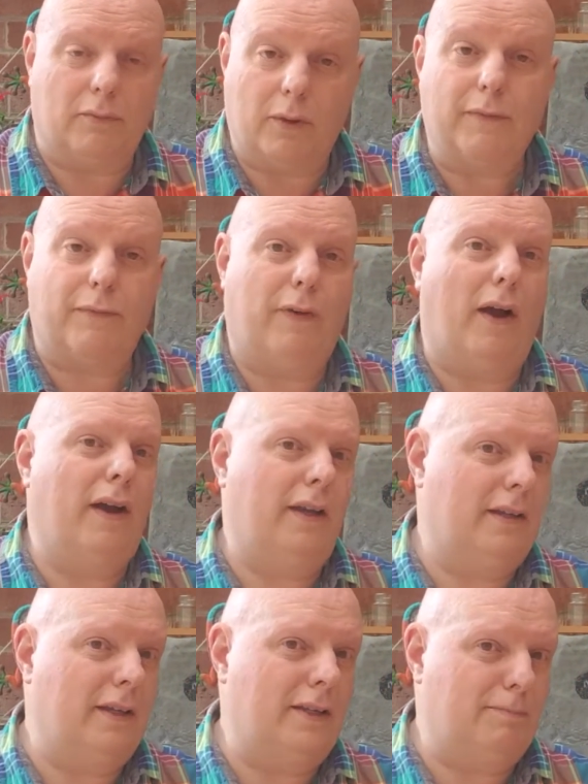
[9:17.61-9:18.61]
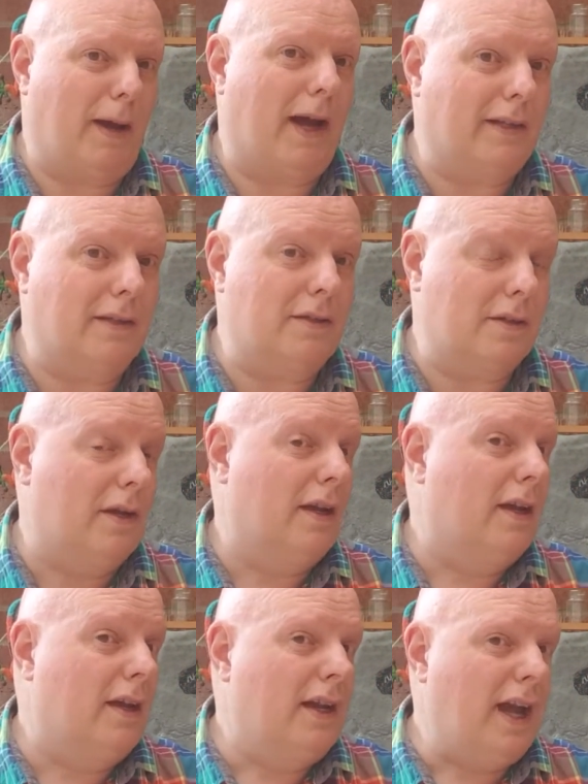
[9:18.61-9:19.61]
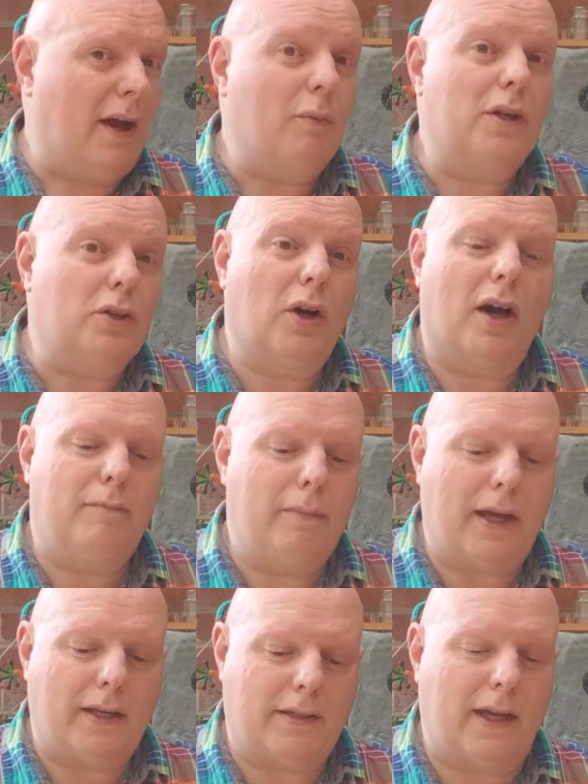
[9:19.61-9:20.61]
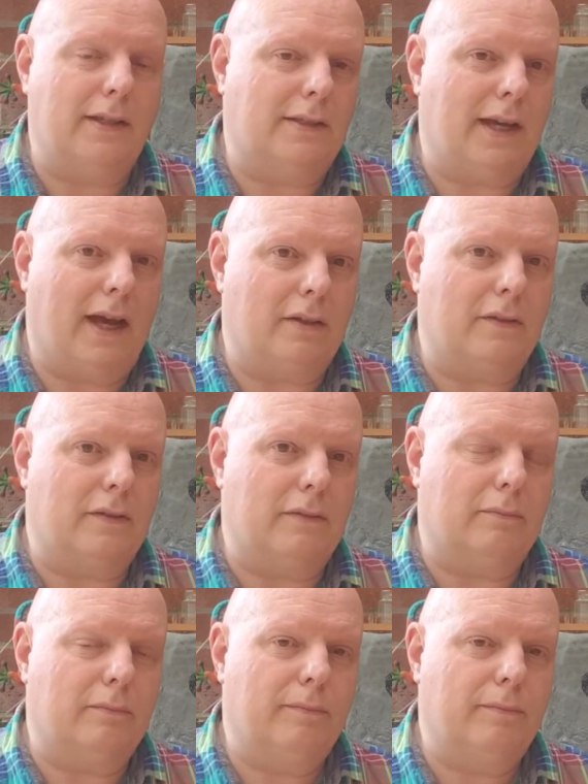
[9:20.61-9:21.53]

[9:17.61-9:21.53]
We find these patterns and we try and make sense out of them.